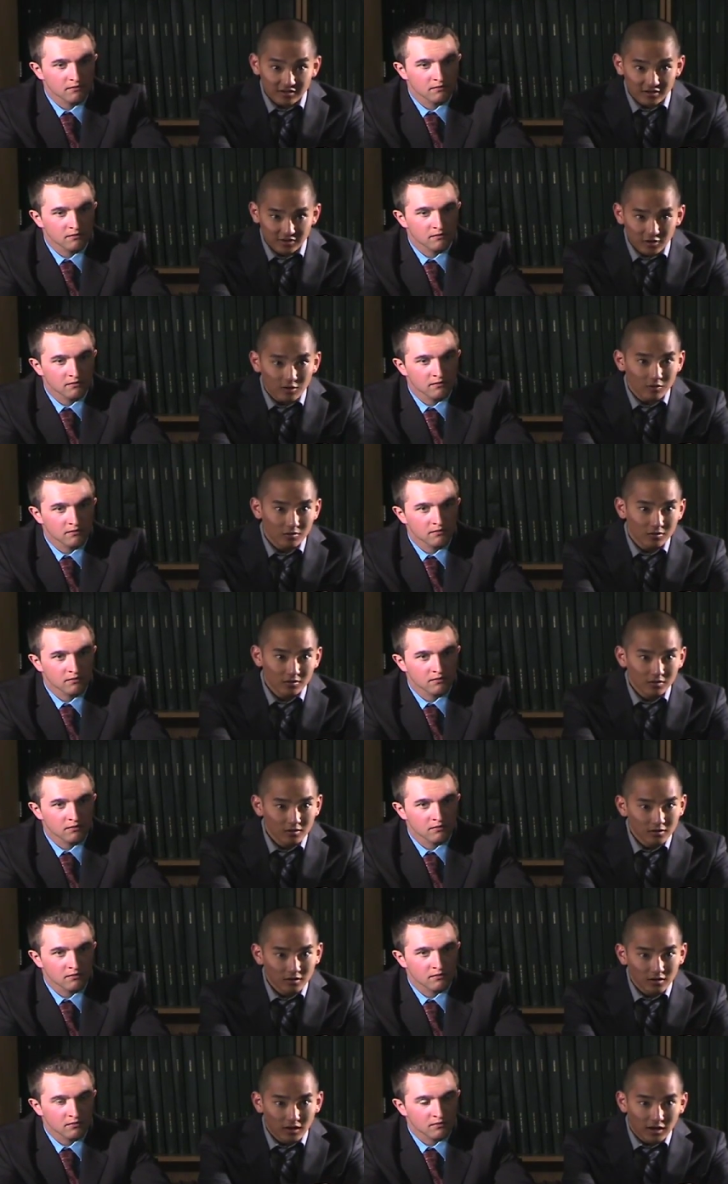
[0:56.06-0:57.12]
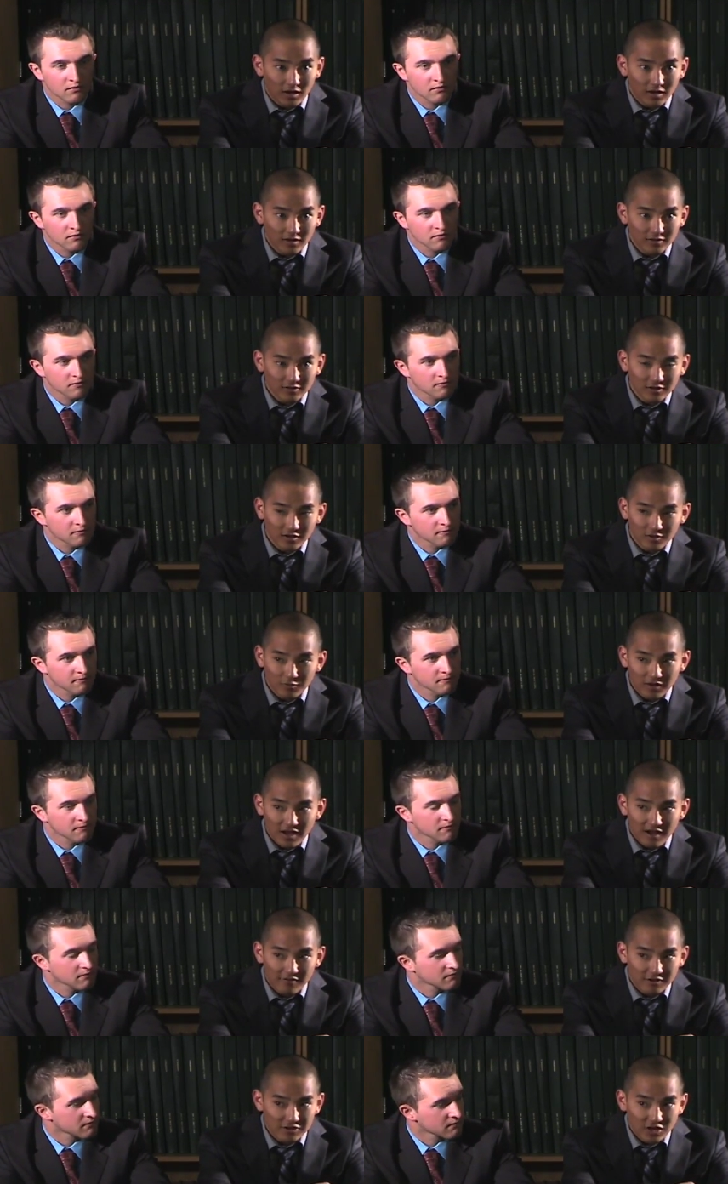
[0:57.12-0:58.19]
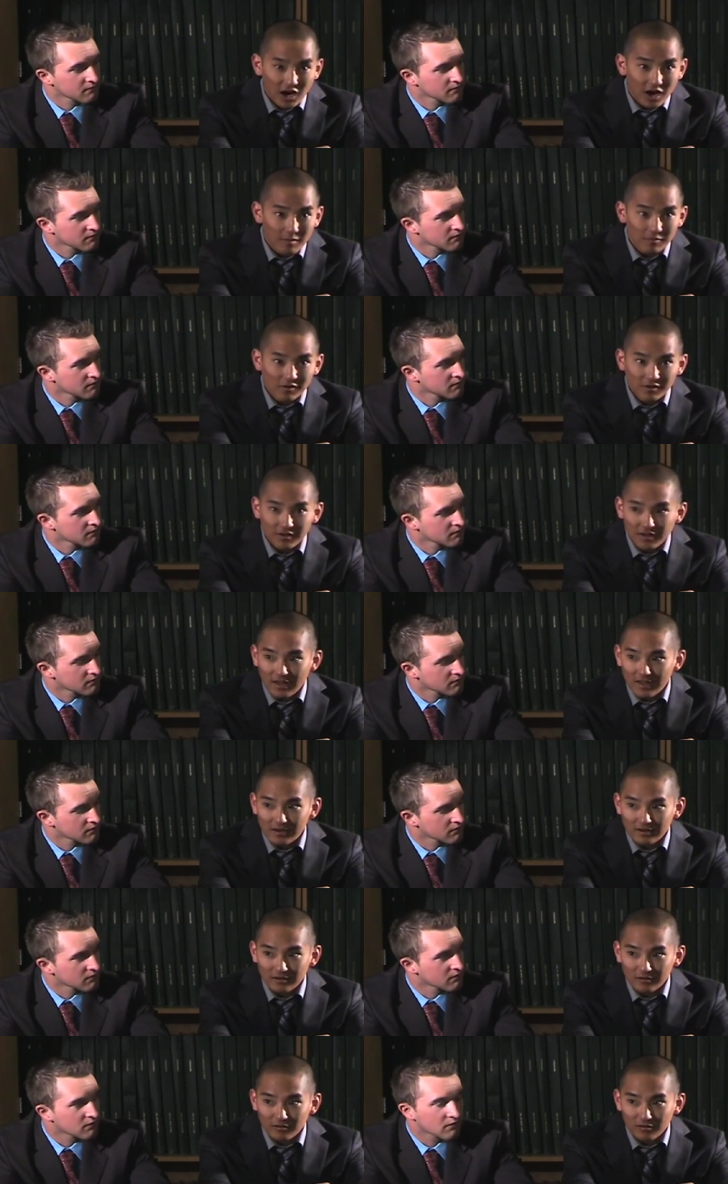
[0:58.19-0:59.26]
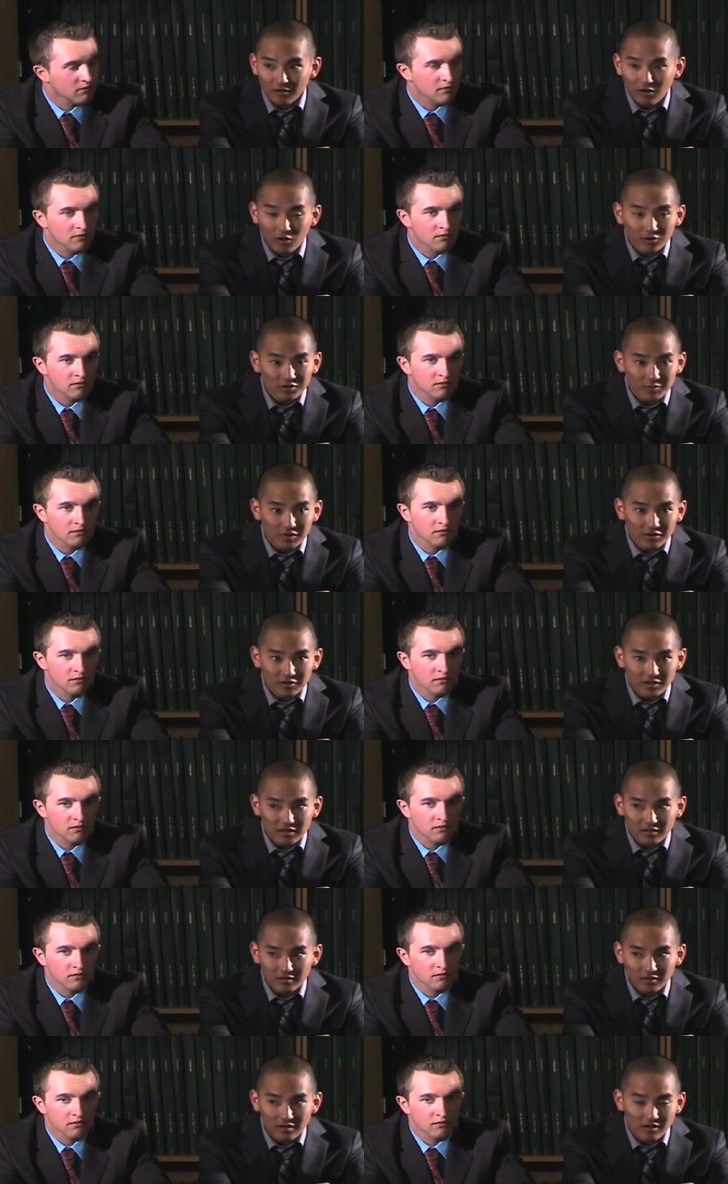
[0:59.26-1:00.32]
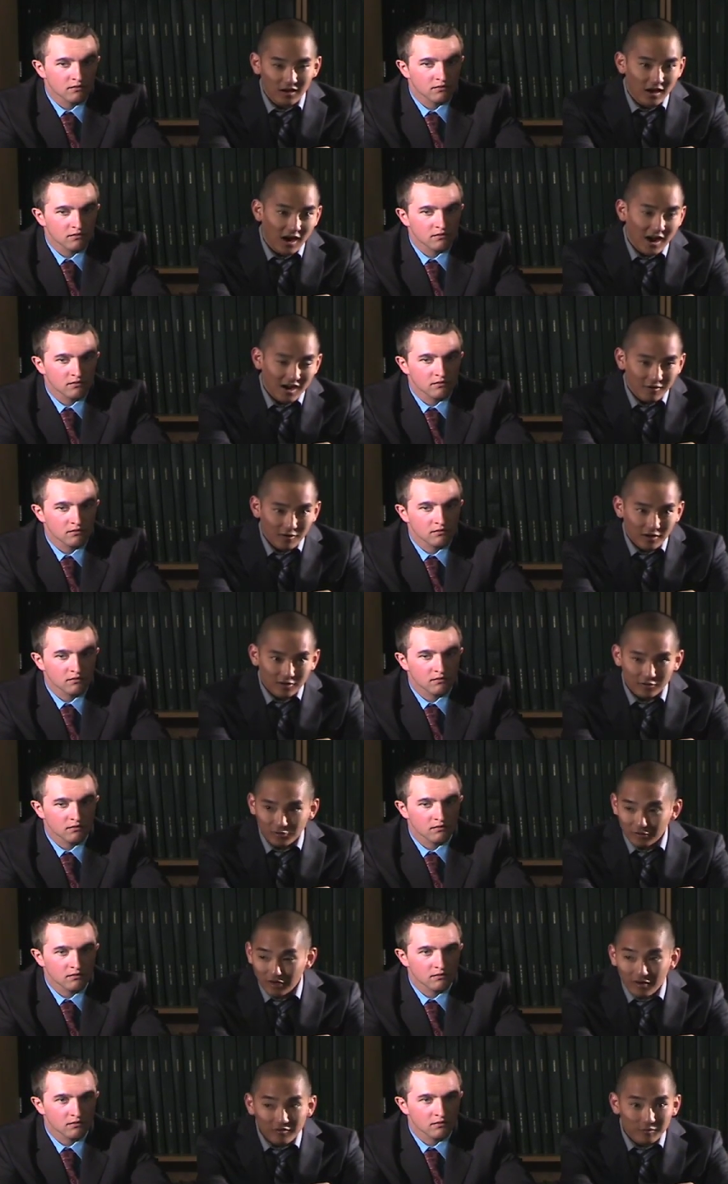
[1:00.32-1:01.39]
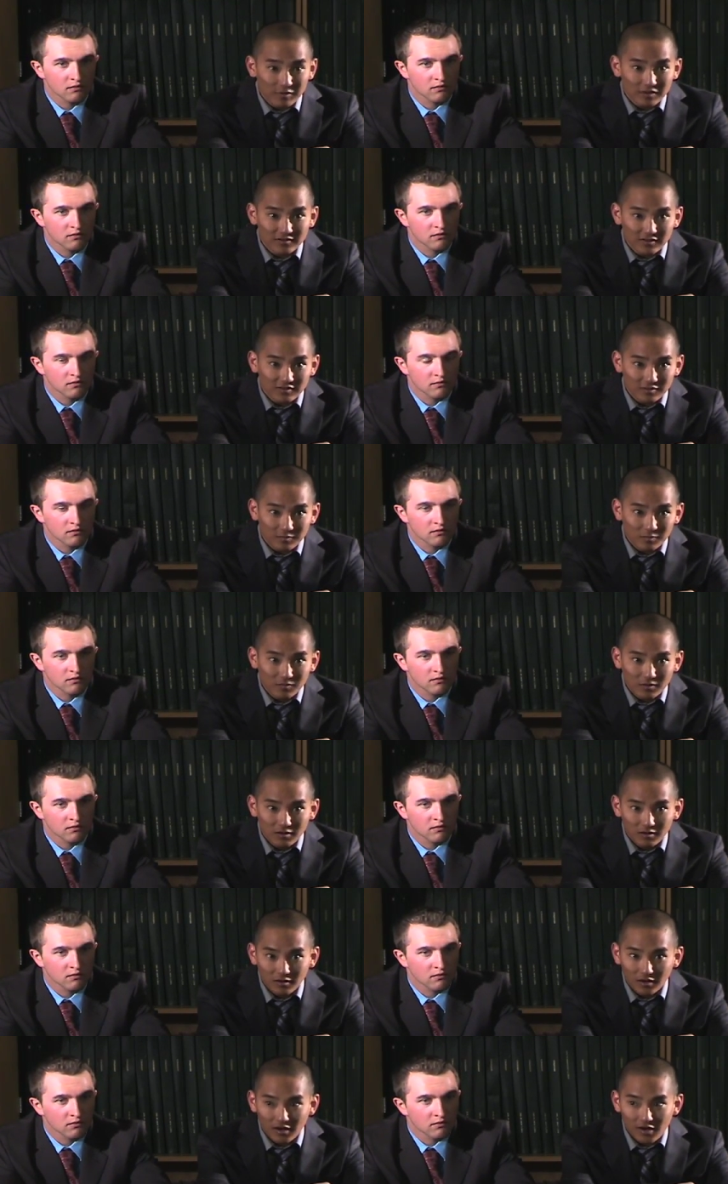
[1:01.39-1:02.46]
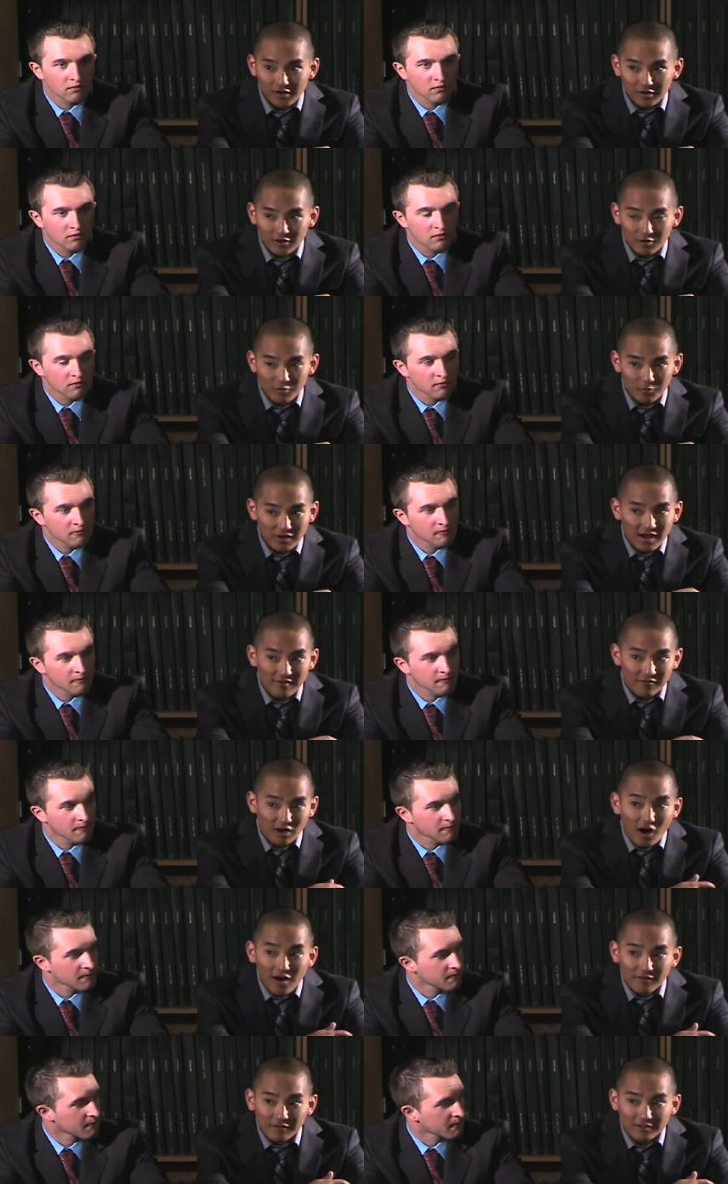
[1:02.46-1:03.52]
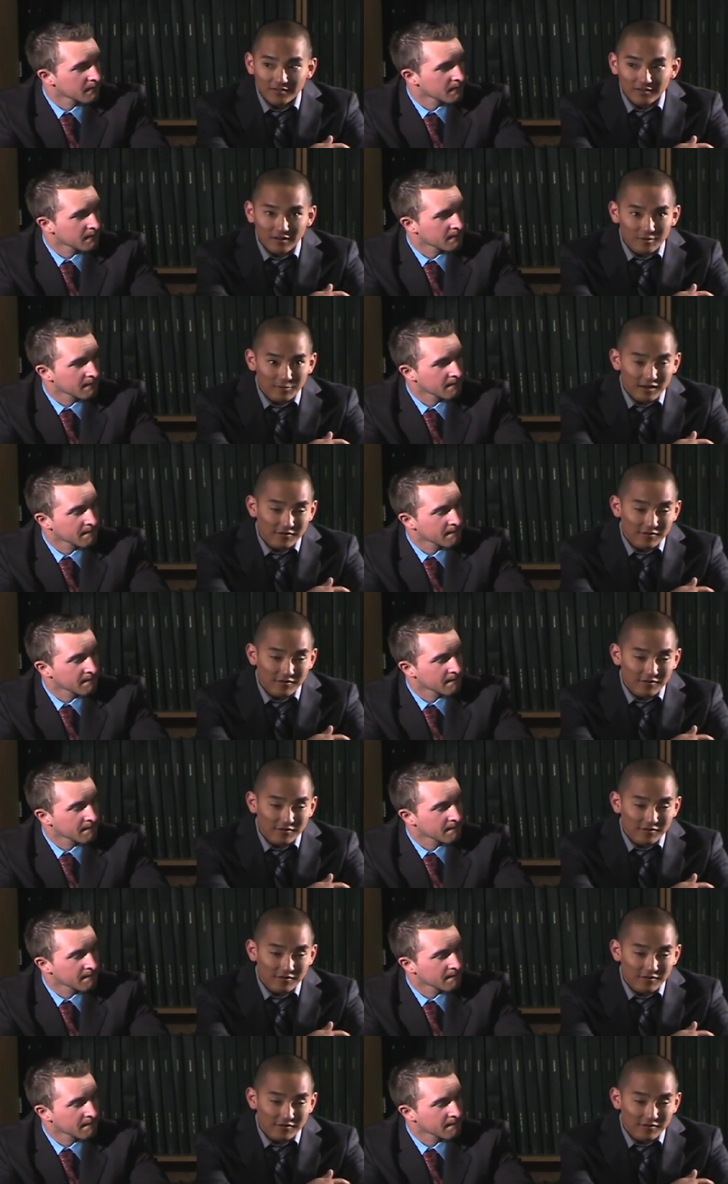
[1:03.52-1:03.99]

Speaker 1: to do. Uh, you know, we have a job, and ultimately, in a hierarchical government system, uh, you know, we have an office and we